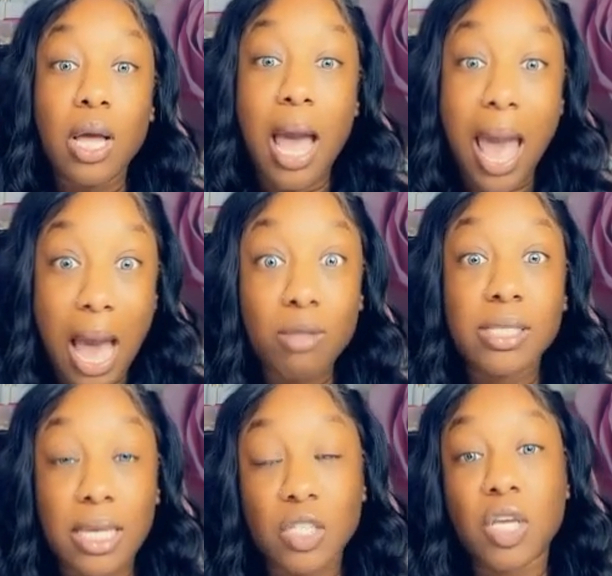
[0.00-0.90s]
how
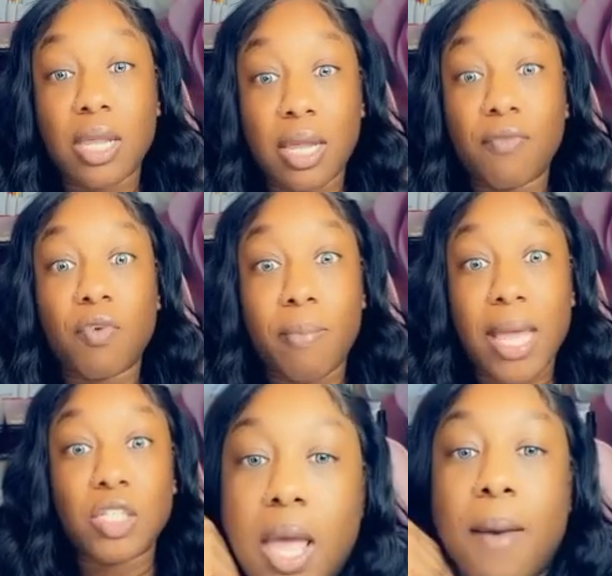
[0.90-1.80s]
to get y'all the
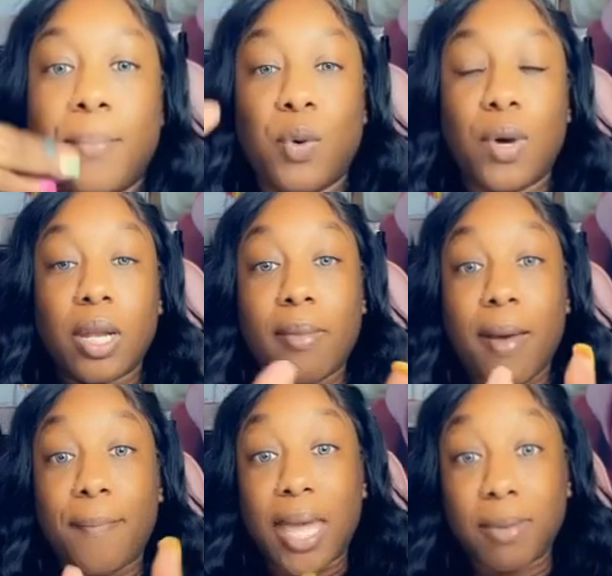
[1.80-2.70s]
information. But one of my
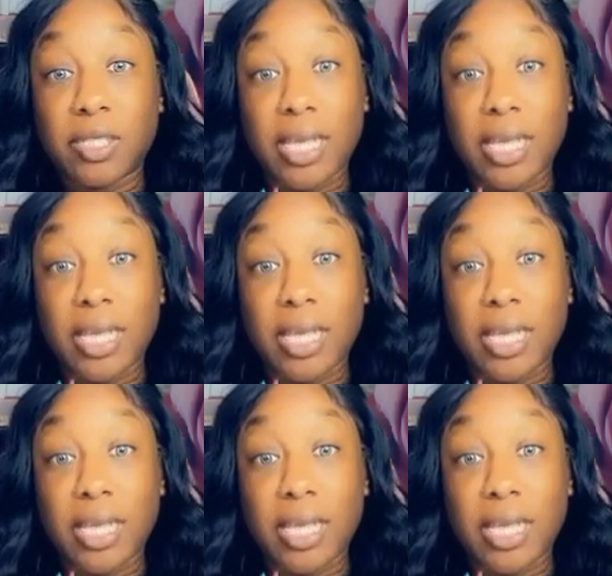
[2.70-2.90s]
babes,